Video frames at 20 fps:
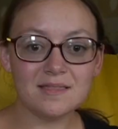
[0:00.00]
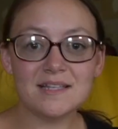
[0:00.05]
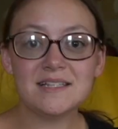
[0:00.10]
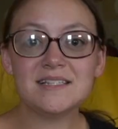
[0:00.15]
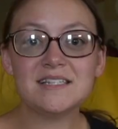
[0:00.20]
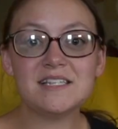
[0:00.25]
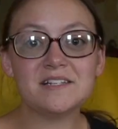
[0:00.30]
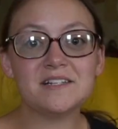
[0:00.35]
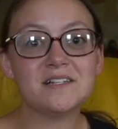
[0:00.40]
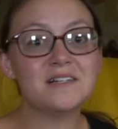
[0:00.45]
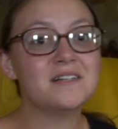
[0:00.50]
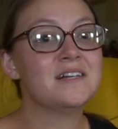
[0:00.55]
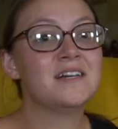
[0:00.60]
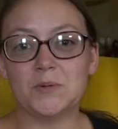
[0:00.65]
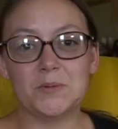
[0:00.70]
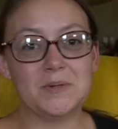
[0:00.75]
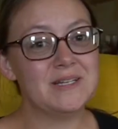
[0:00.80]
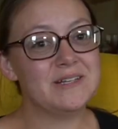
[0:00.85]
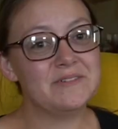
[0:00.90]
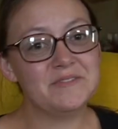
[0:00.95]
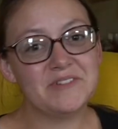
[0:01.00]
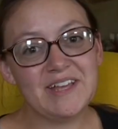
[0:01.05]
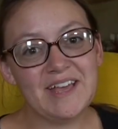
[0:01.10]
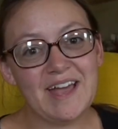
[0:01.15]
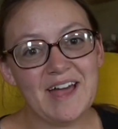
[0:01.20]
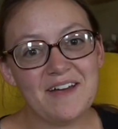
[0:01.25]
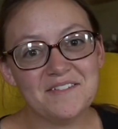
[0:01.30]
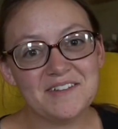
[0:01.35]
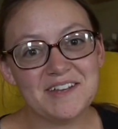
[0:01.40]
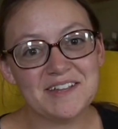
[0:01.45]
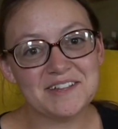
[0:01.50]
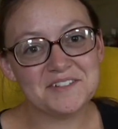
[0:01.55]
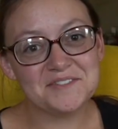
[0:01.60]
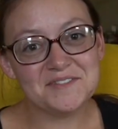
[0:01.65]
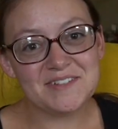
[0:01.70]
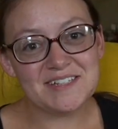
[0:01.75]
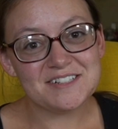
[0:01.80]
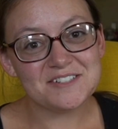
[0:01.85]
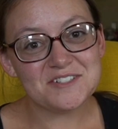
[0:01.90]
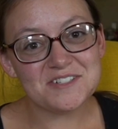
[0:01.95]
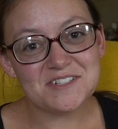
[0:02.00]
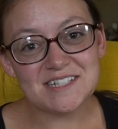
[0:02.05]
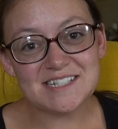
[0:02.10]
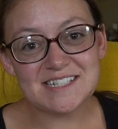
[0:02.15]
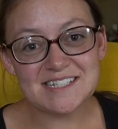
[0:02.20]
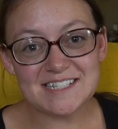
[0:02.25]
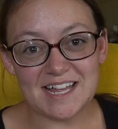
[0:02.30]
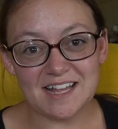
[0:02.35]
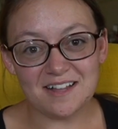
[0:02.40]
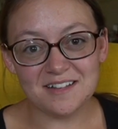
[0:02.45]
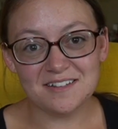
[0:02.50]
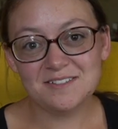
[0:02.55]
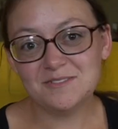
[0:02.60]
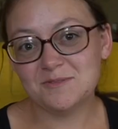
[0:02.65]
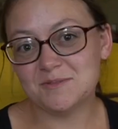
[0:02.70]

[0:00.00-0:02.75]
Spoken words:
This year, we didn't really have another vehicle to sell.